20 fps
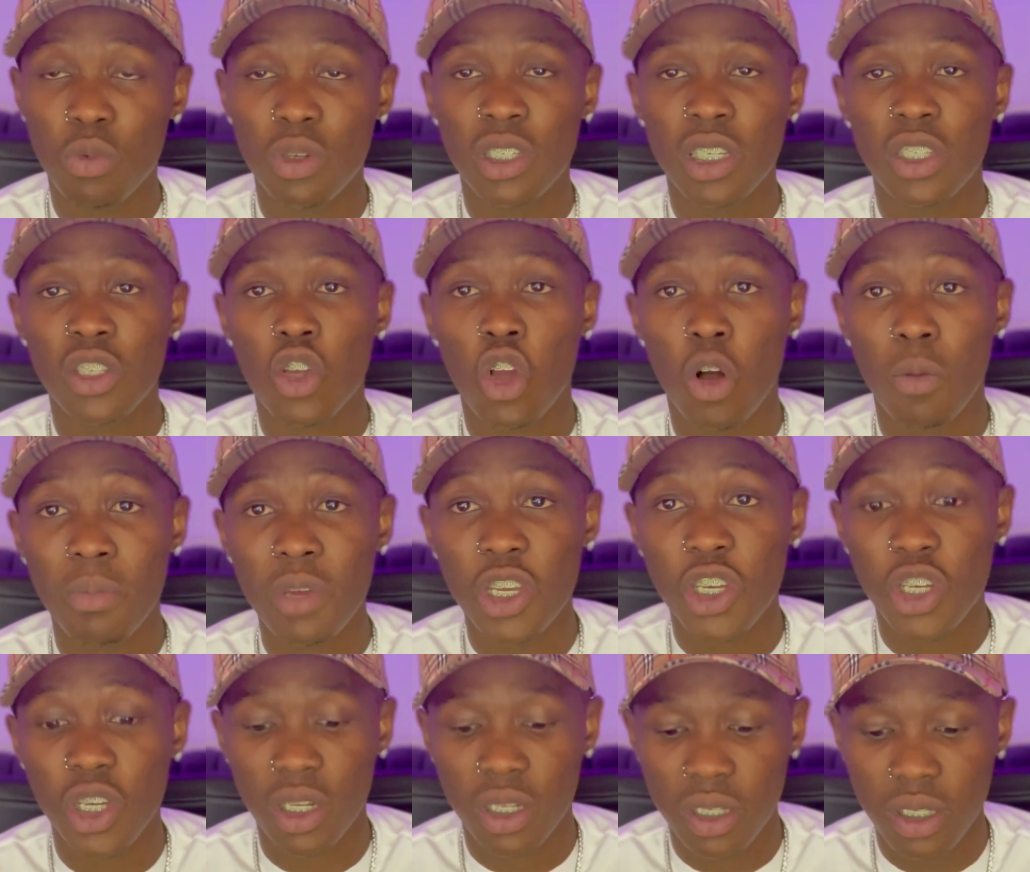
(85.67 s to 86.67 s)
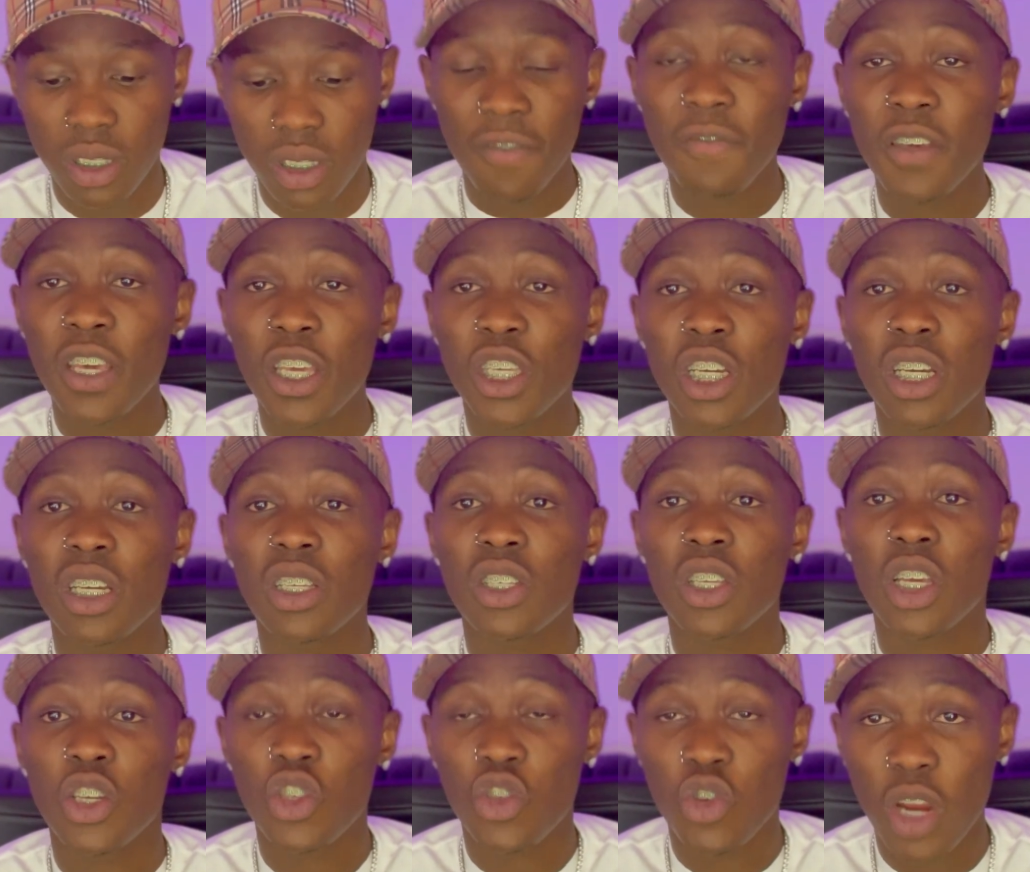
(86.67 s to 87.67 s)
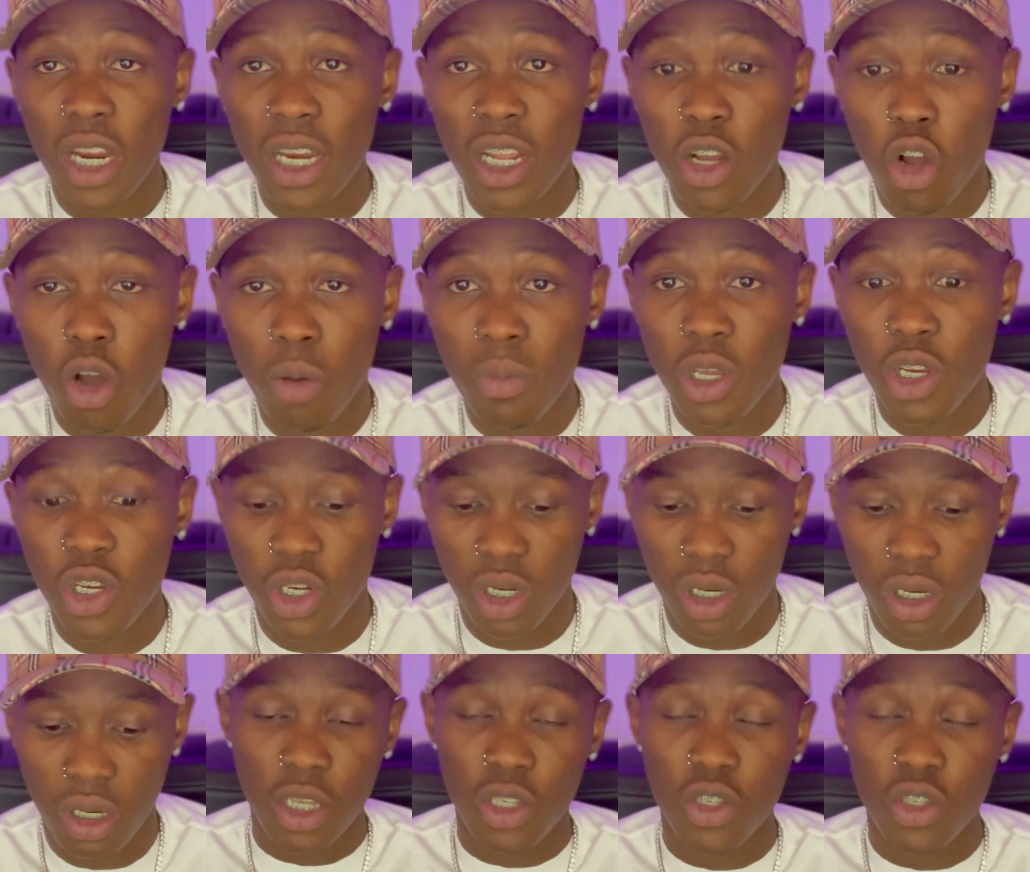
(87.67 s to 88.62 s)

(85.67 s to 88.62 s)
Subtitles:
which is Commodities Futures Trading Commission.